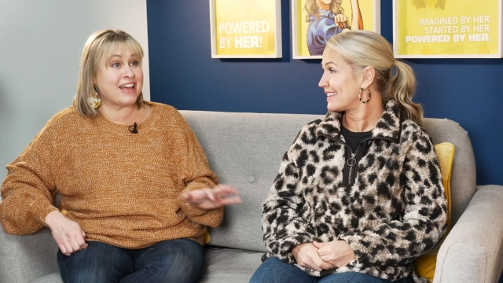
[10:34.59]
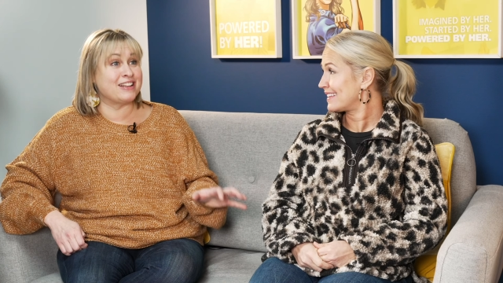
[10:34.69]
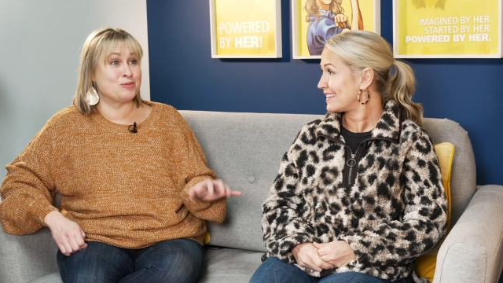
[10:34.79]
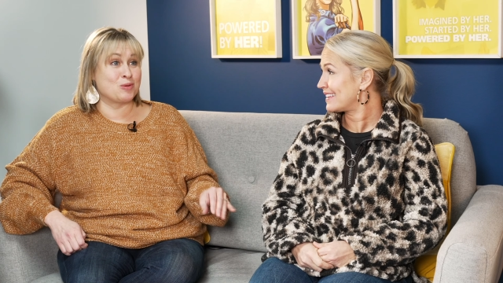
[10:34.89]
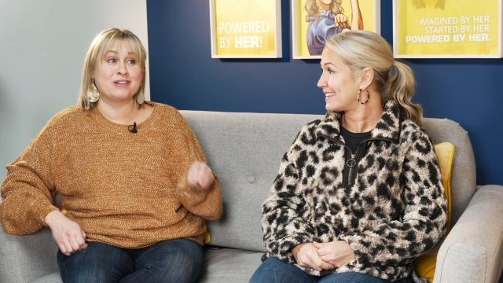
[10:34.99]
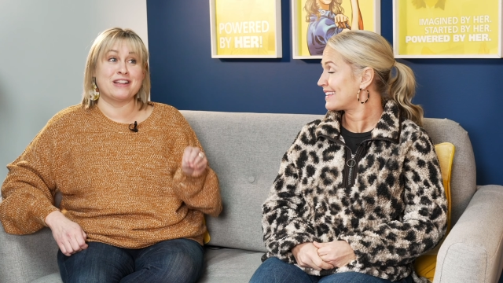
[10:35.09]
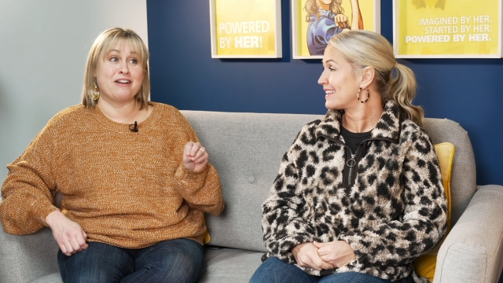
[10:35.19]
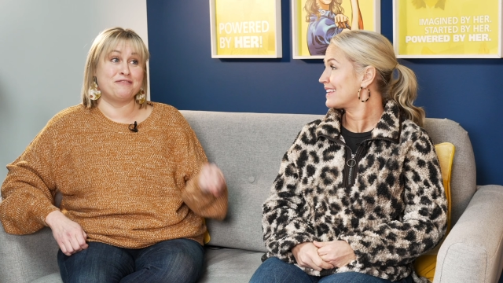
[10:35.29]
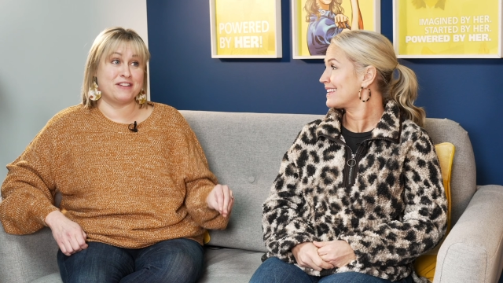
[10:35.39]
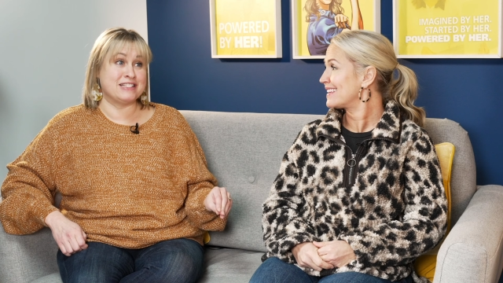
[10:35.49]
Speaker 1: has worked
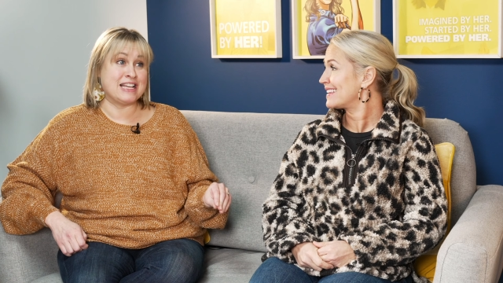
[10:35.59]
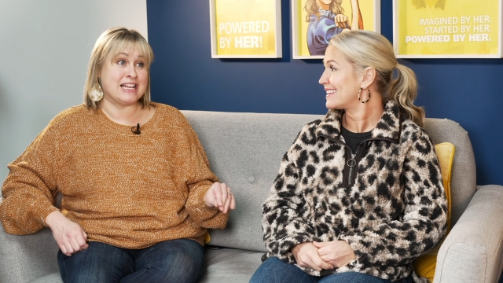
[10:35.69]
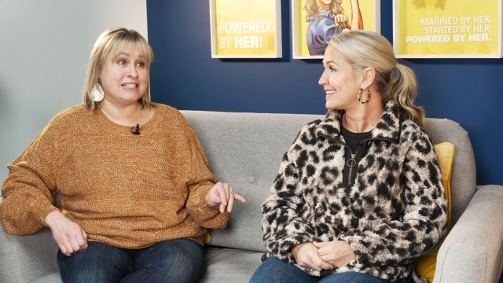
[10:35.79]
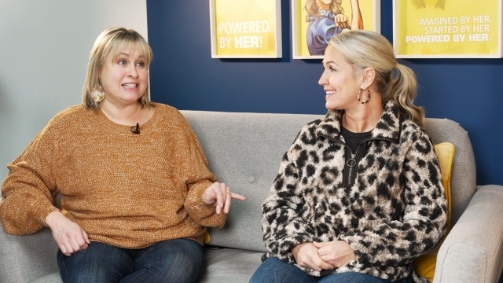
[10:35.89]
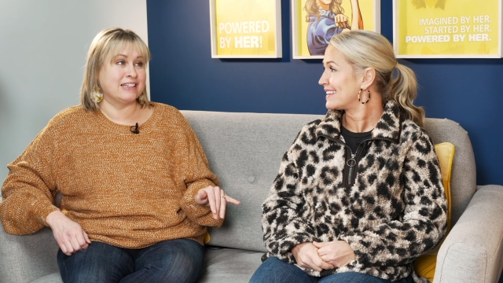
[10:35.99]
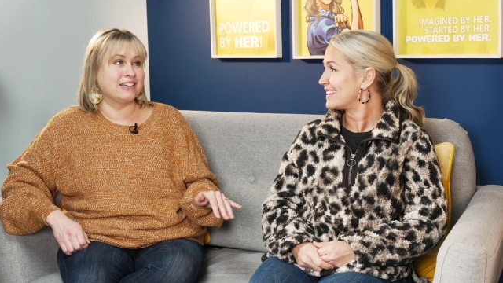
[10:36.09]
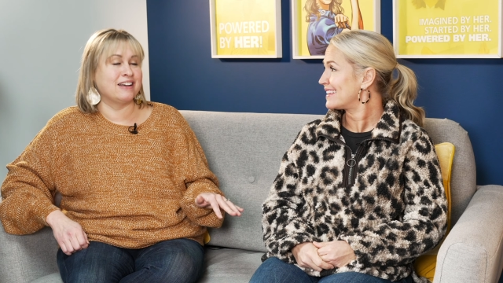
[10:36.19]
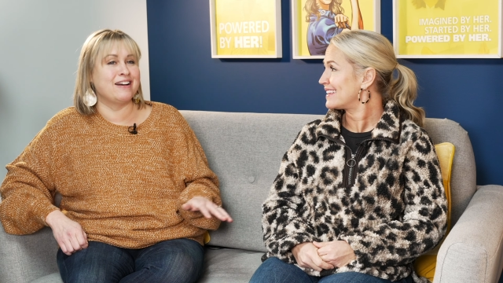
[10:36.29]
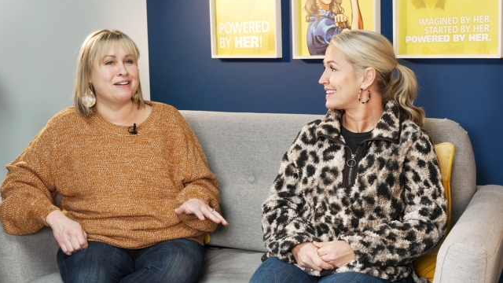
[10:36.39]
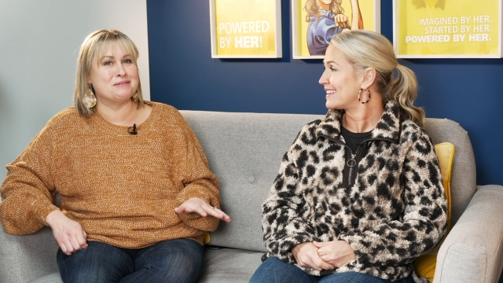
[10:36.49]
out fantastic
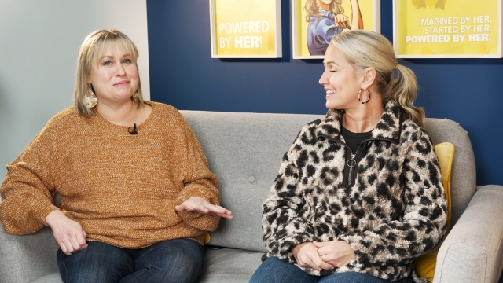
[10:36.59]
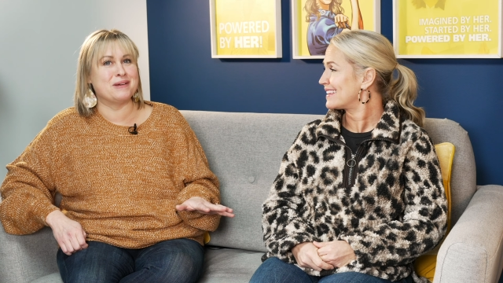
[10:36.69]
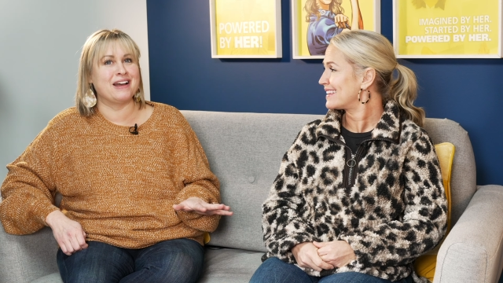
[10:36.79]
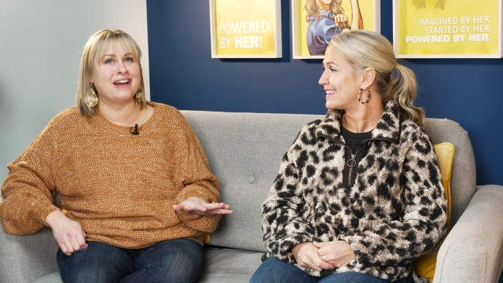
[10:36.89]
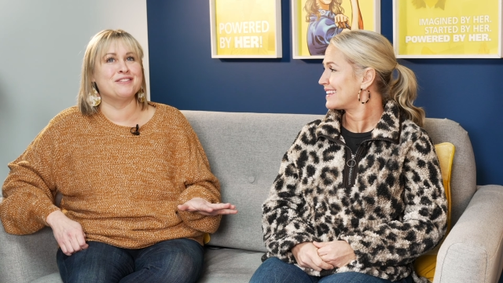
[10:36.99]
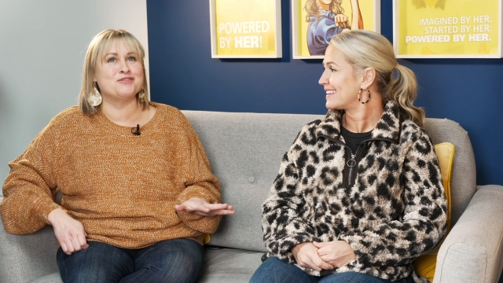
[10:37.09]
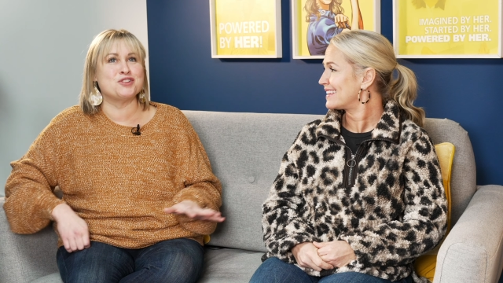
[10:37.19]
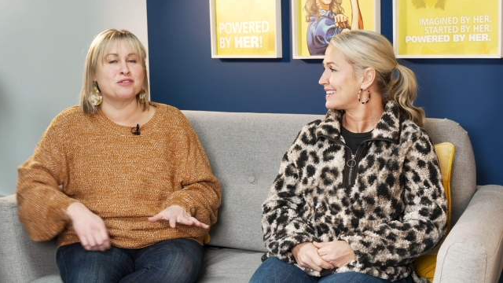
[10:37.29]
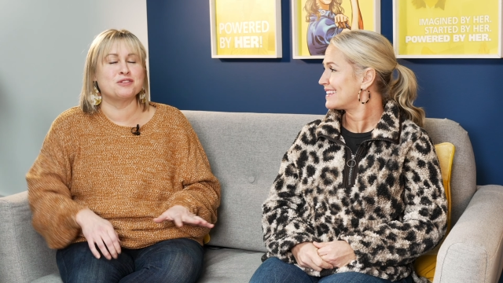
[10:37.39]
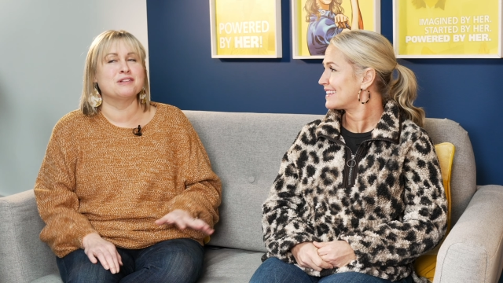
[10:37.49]
um, i've
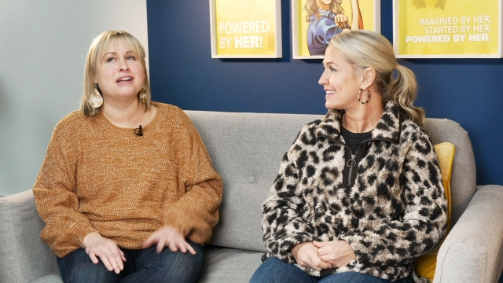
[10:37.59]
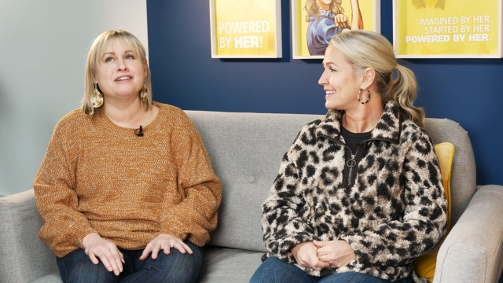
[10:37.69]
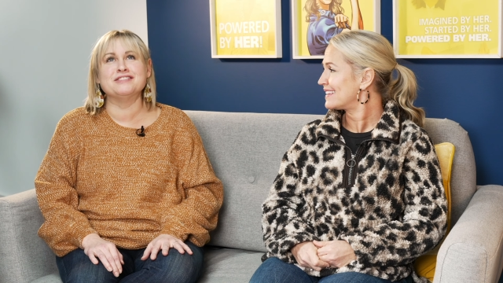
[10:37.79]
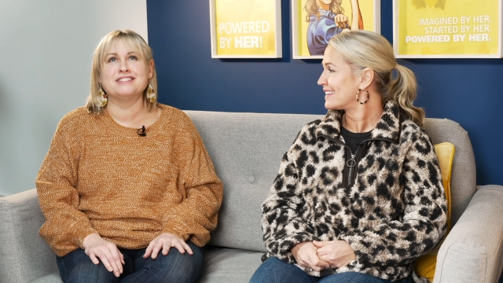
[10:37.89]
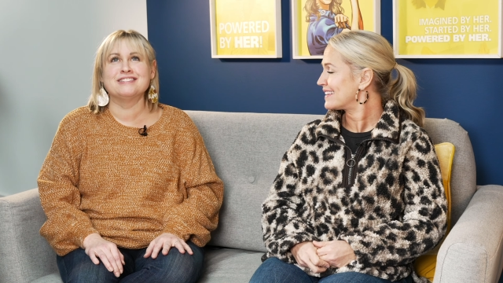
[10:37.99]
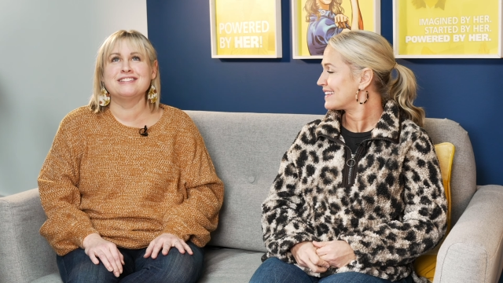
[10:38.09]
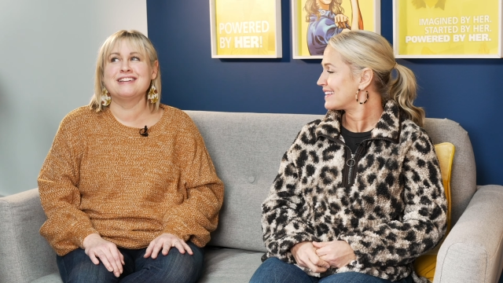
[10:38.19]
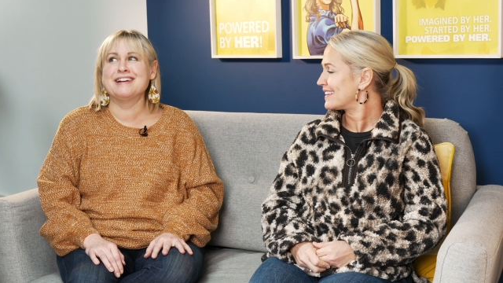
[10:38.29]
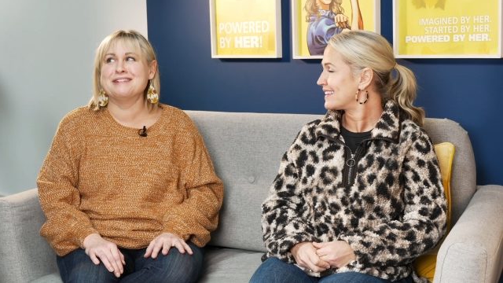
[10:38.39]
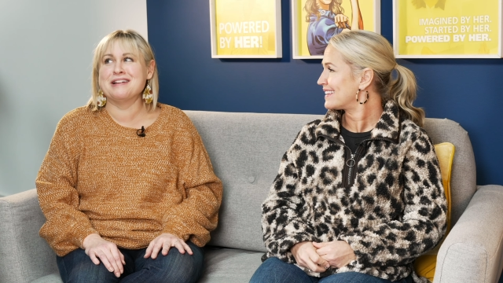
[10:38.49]
joked around
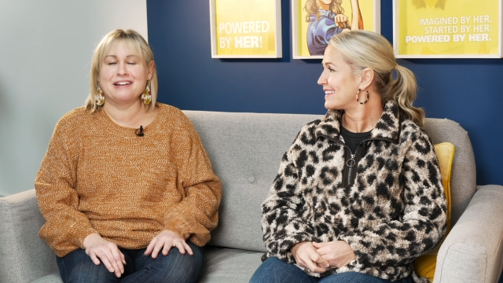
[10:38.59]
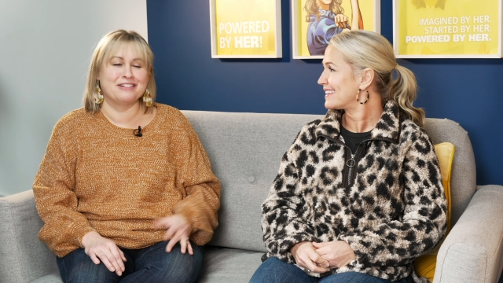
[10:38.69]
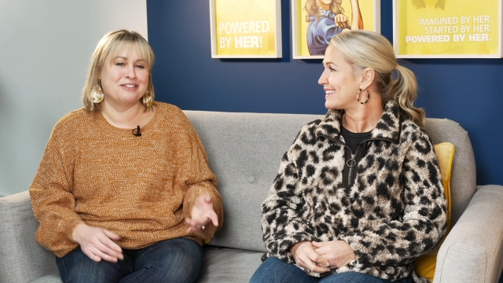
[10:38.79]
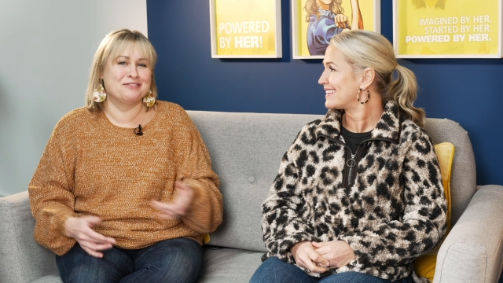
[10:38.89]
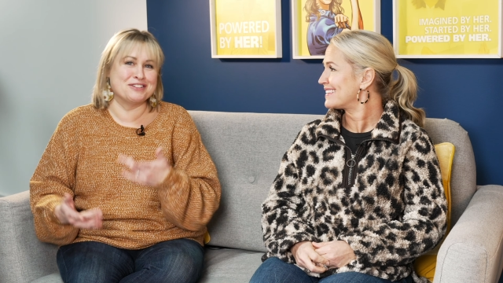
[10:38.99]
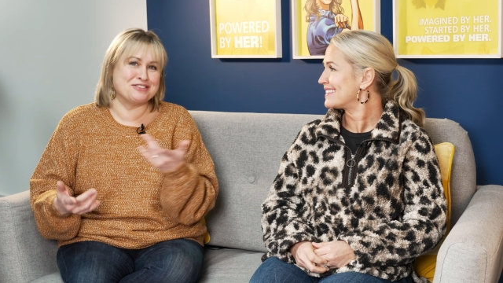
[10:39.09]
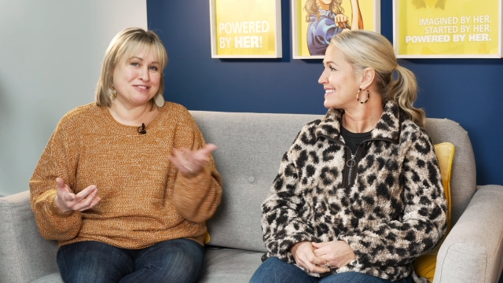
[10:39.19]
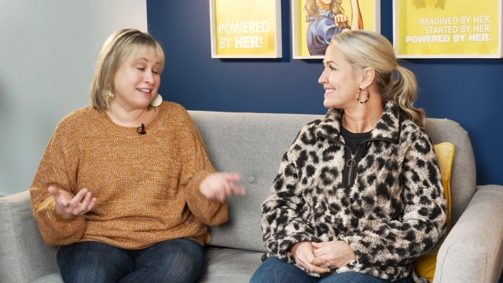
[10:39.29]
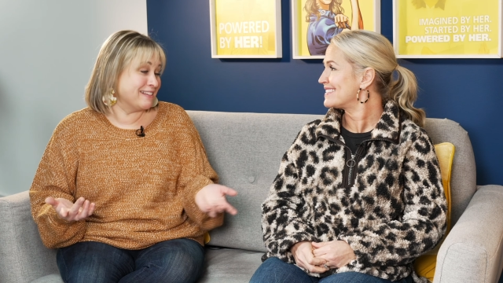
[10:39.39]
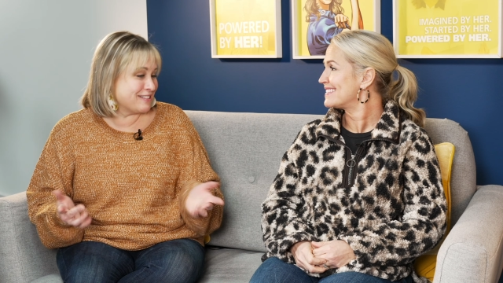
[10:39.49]
and i don't know if i
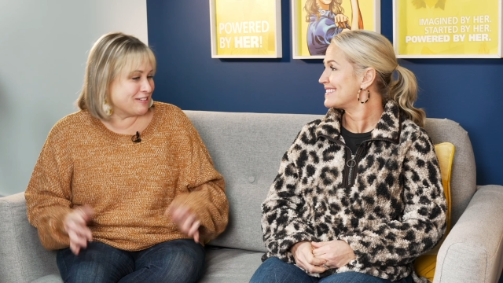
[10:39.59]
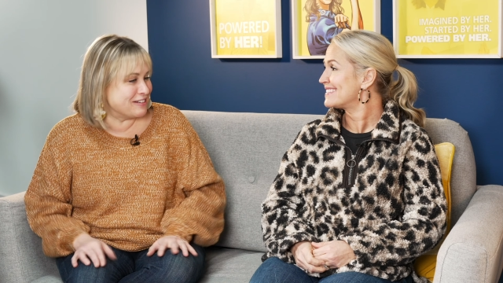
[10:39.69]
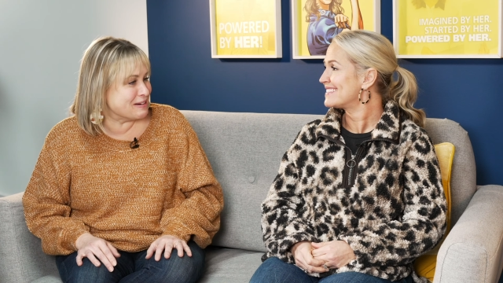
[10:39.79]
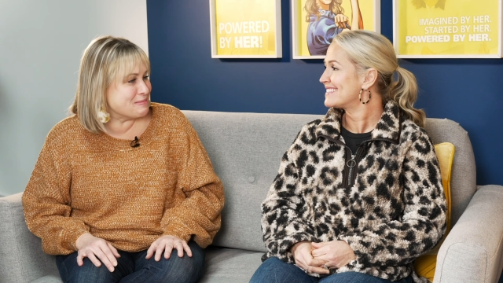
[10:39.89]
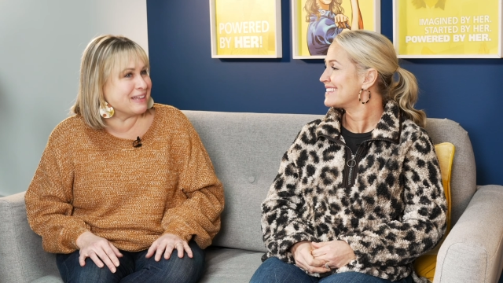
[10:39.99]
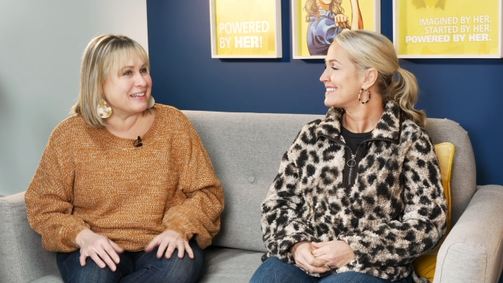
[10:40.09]
should say this on Go here but